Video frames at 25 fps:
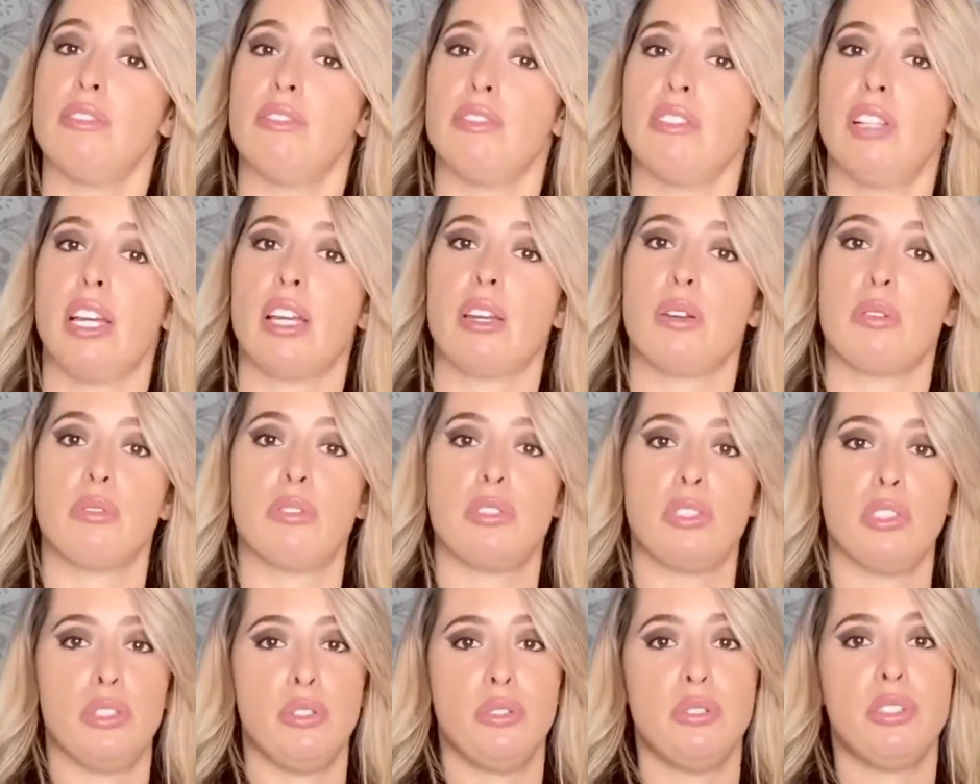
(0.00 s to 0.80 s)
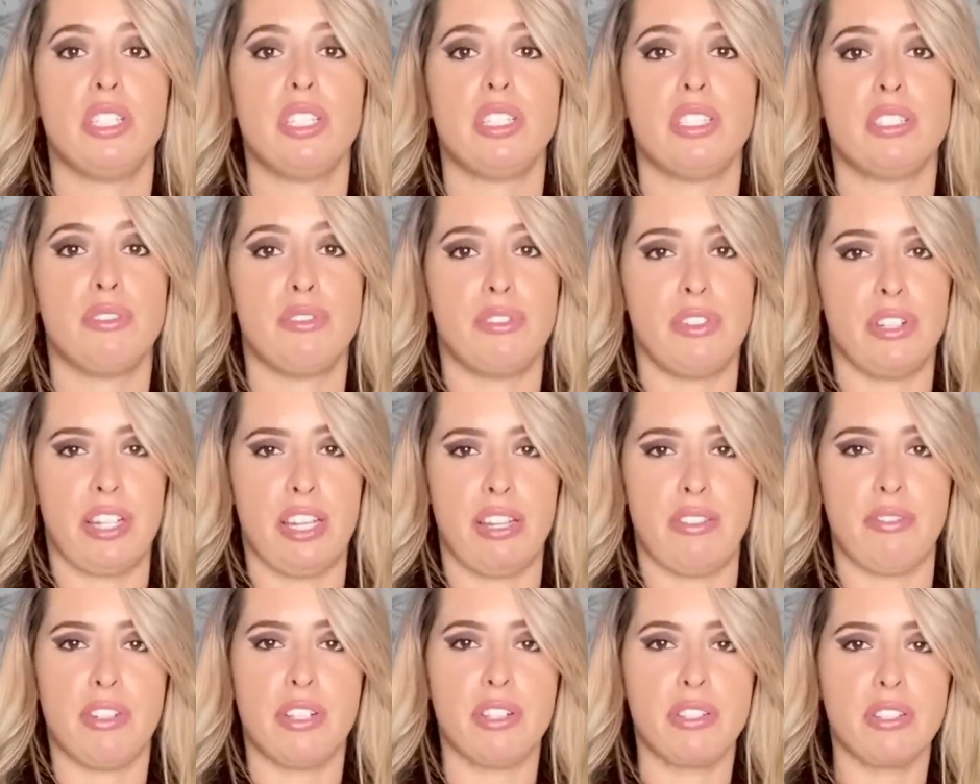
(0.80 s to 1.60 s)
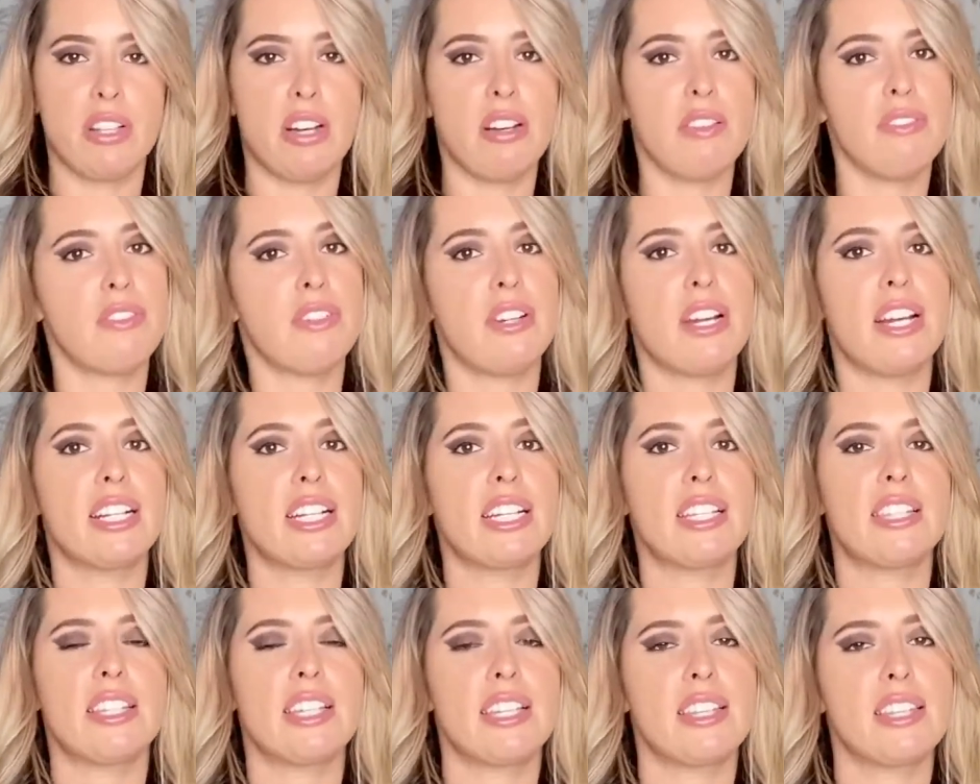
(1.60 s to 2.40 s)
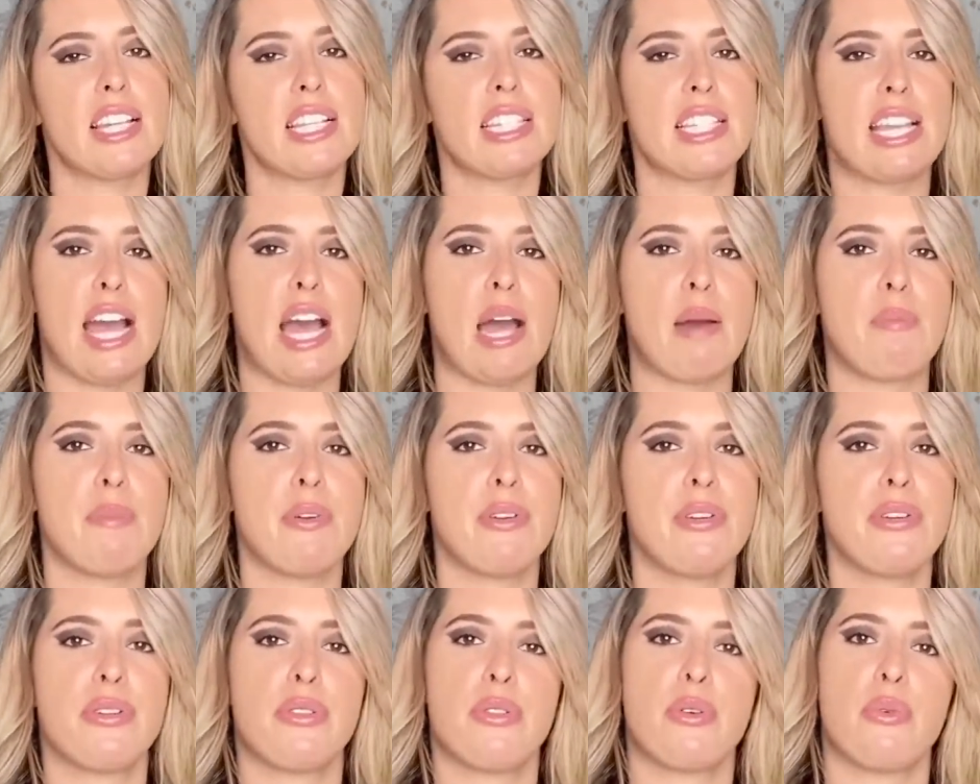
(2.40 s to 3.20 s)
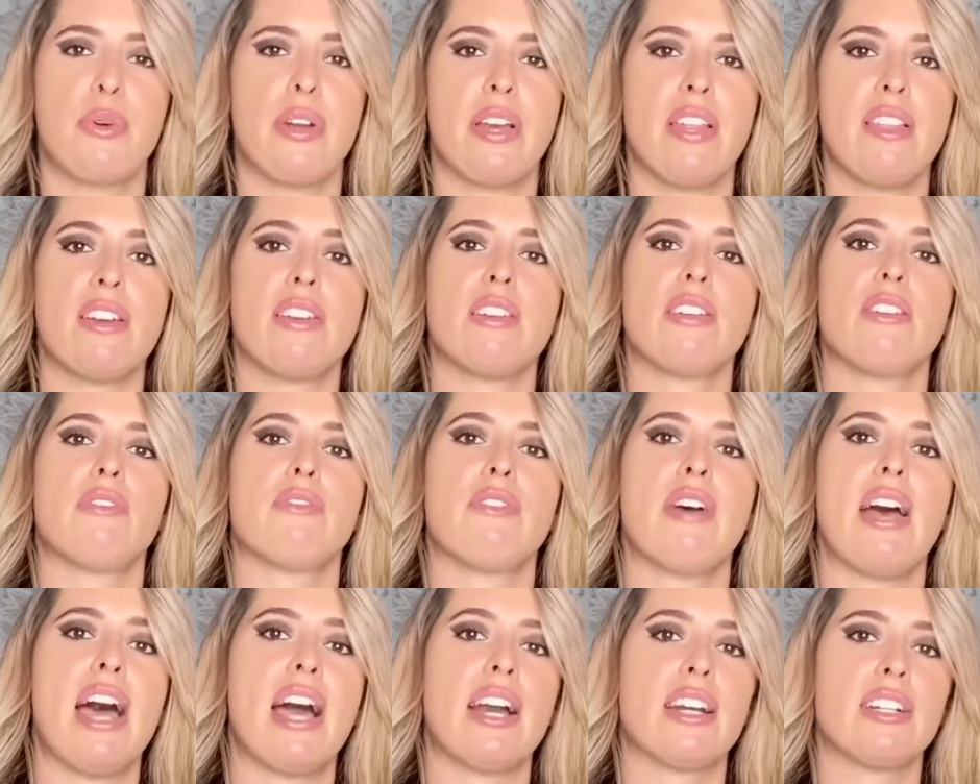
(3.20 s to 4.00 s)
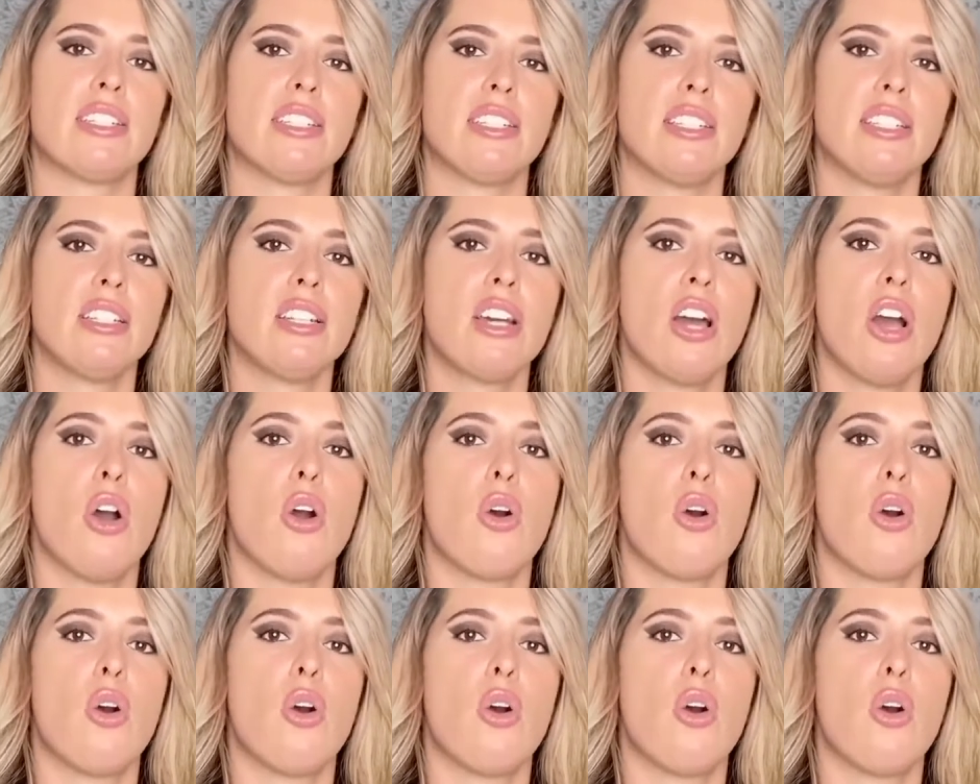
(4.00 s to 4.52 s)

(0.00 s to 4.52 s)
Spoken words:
Like, do you need to forgive yourself for anything that's happened or the way that you've acted?